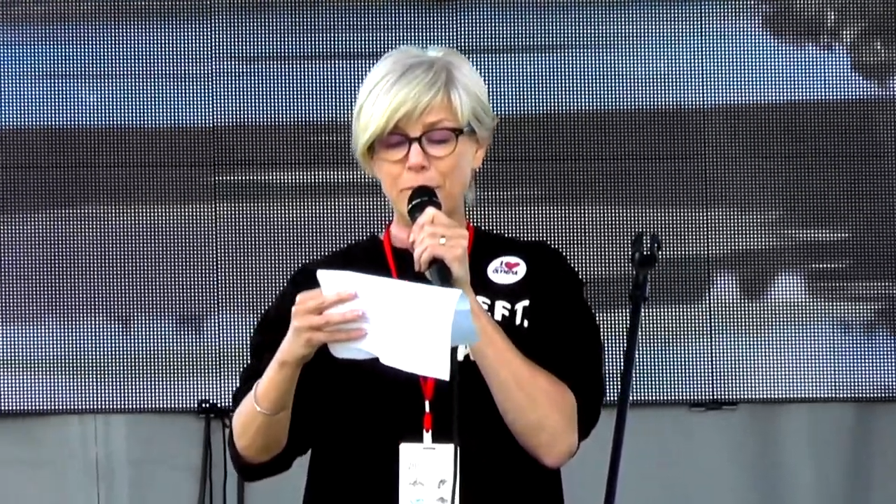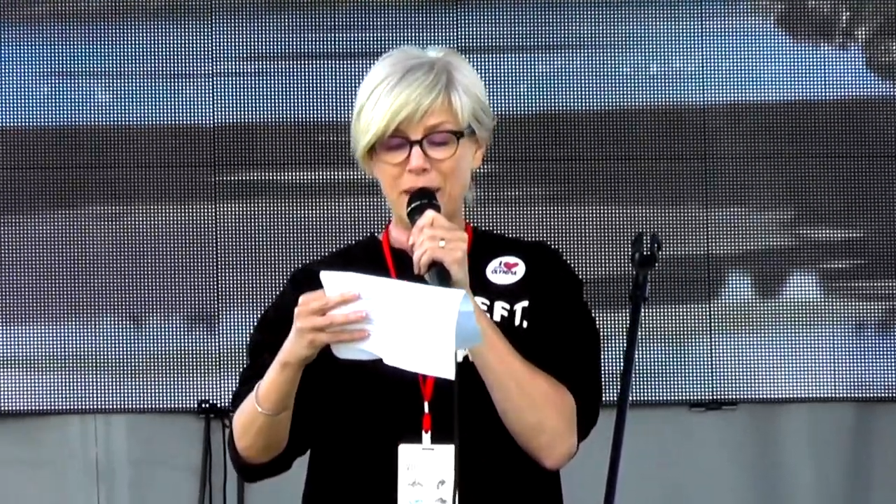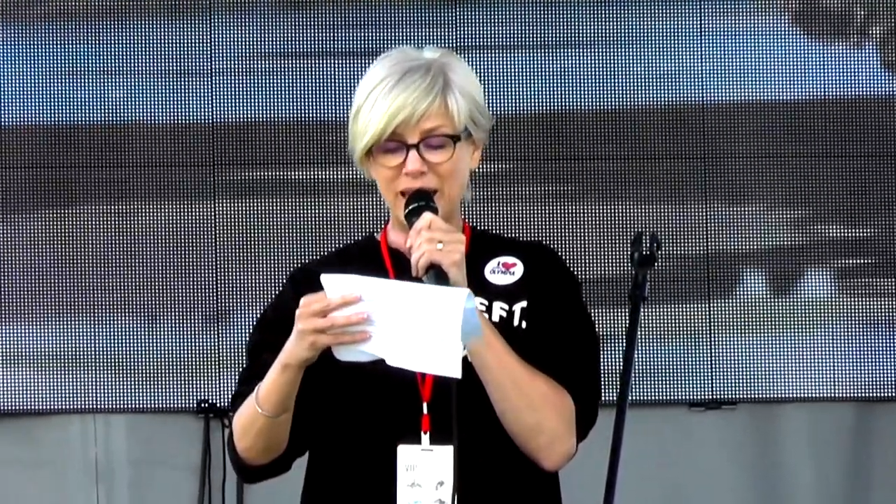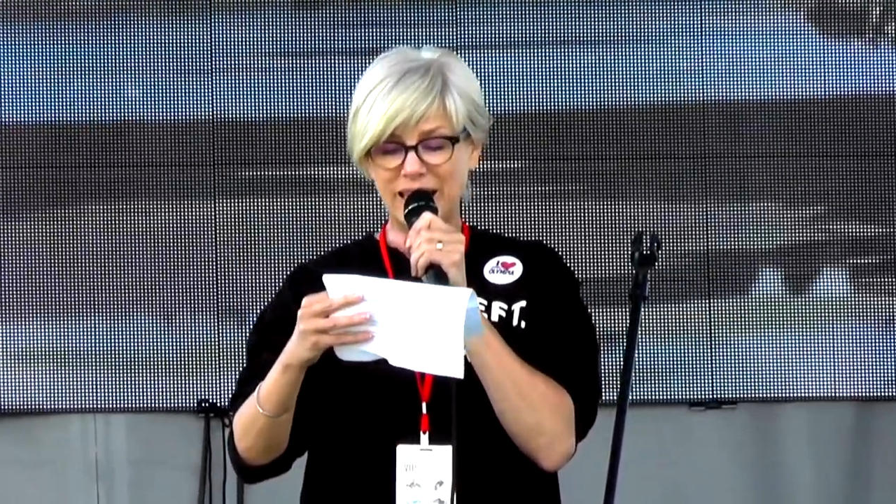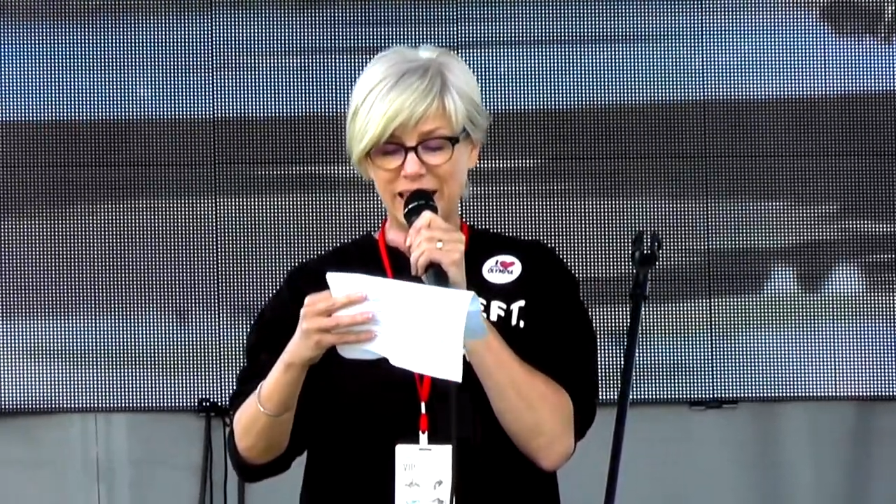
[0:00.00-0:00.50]

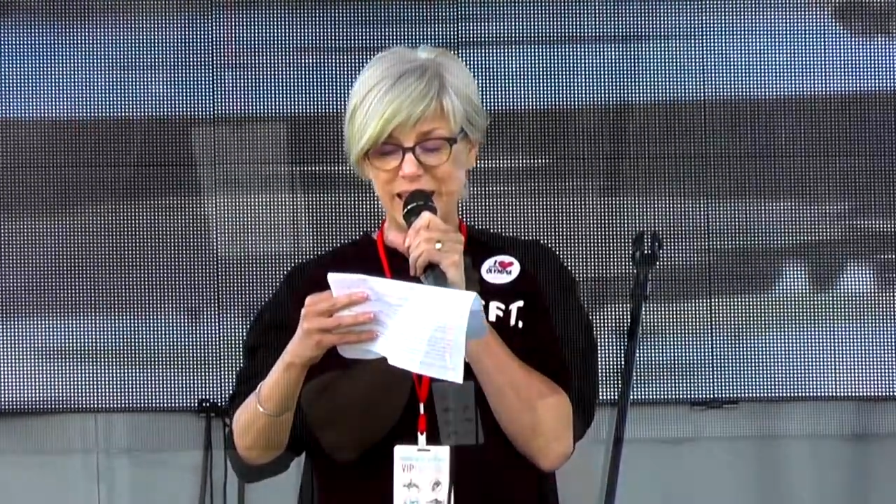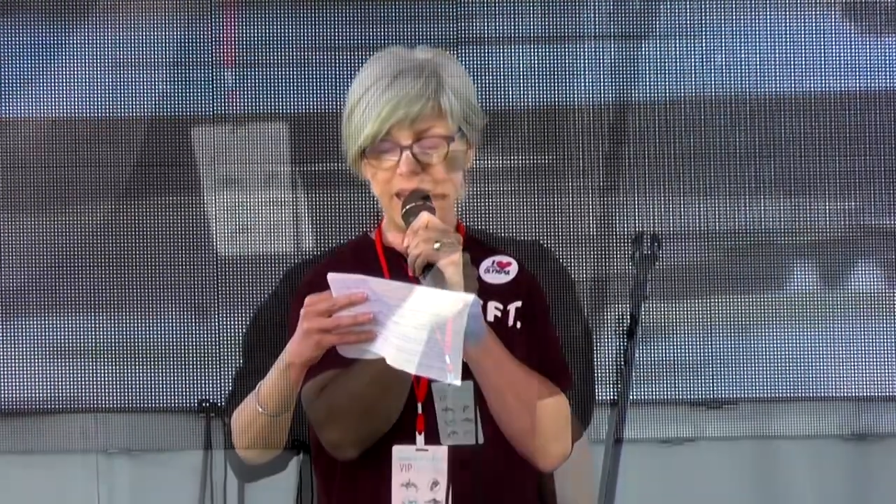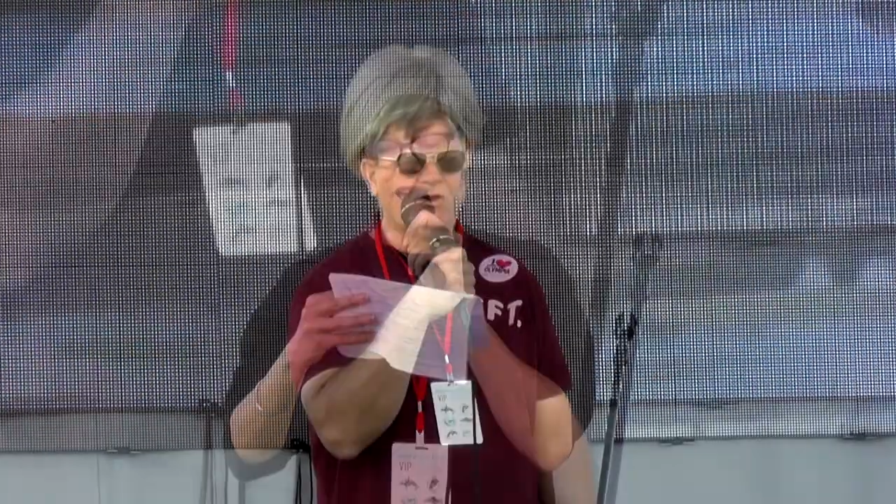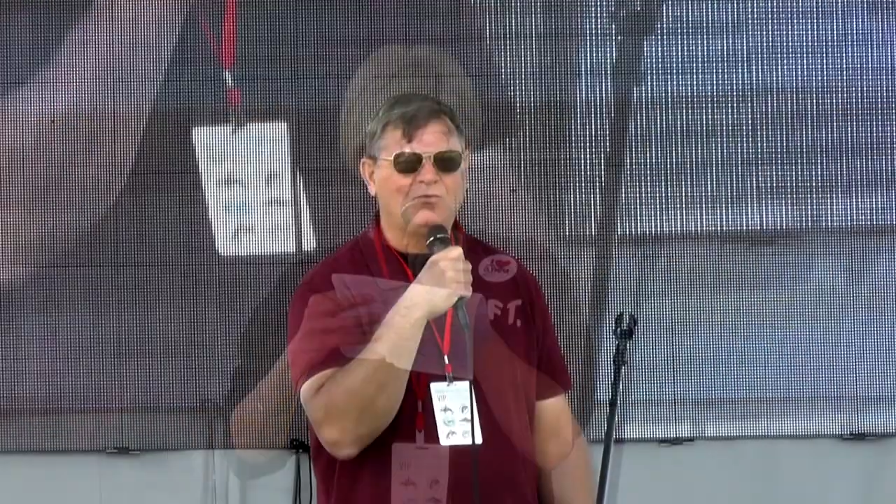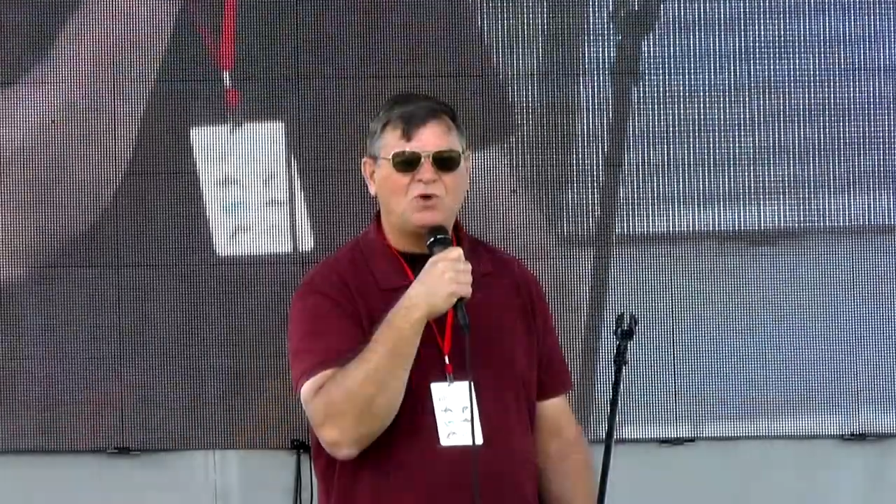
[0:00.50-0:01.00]
amenity.
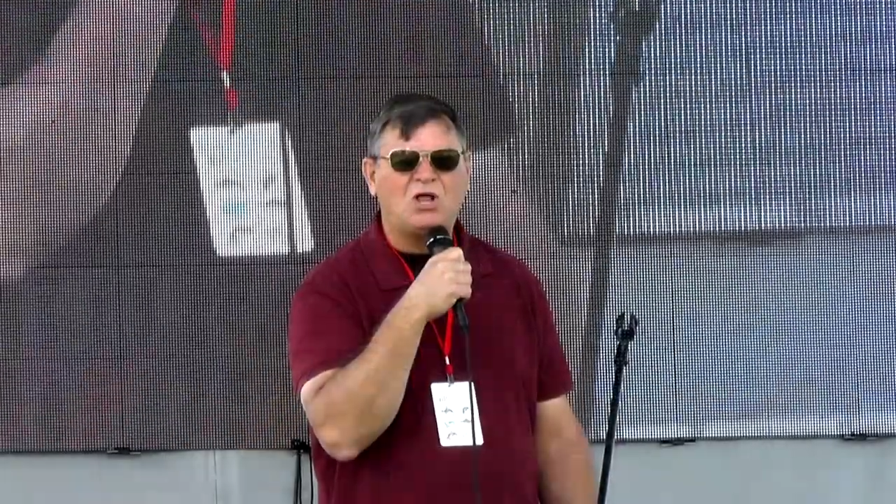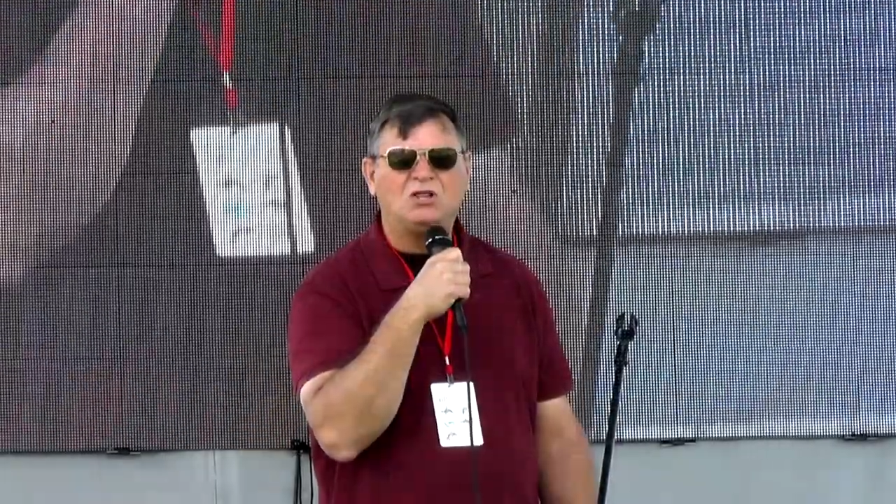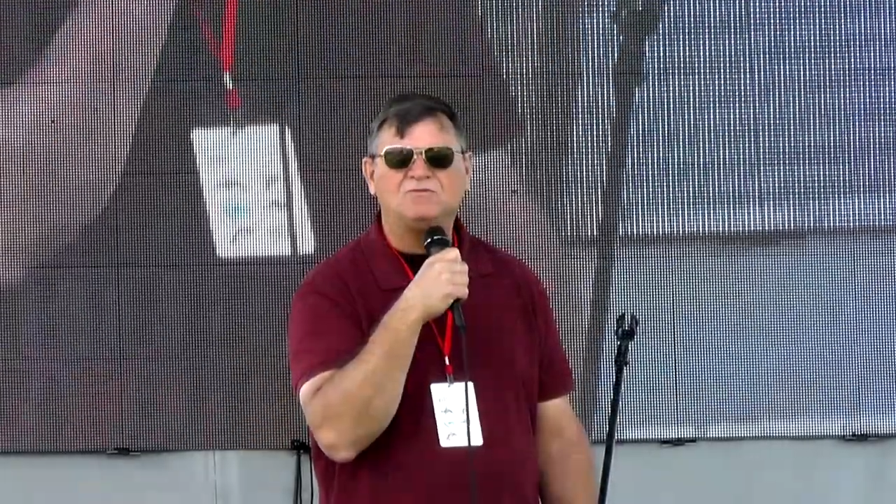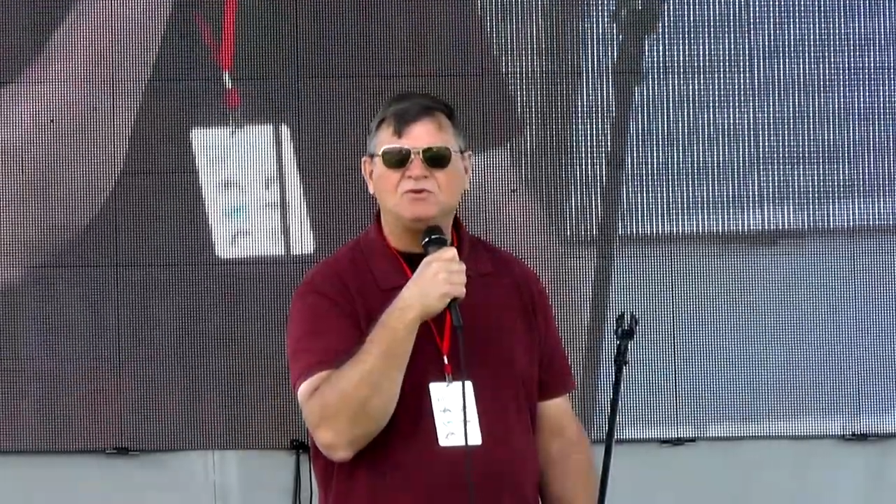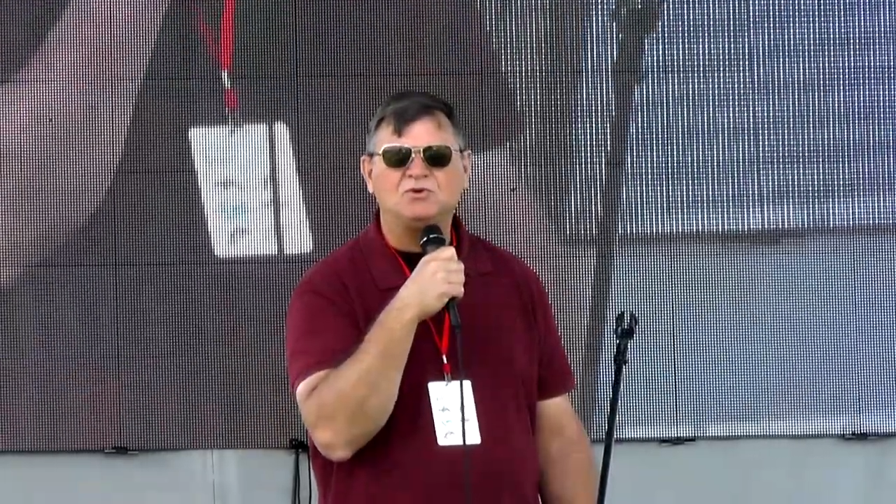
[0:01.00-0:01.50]
I hope
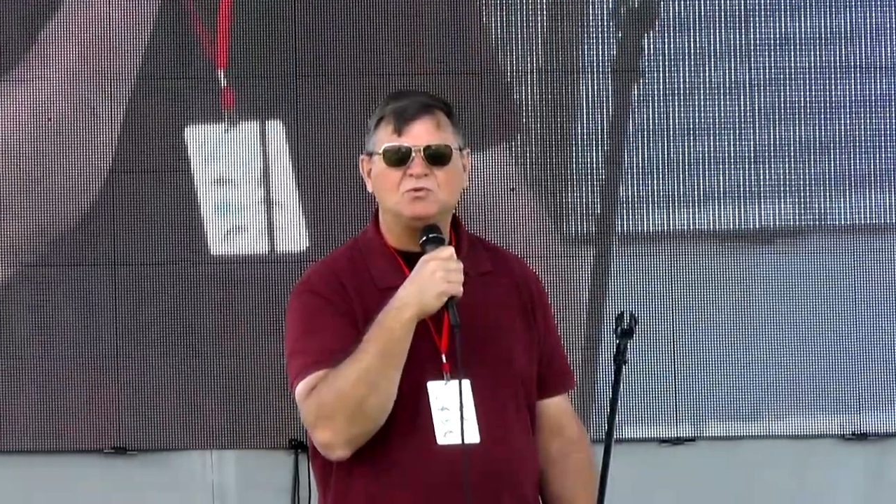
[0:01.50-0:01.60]
all of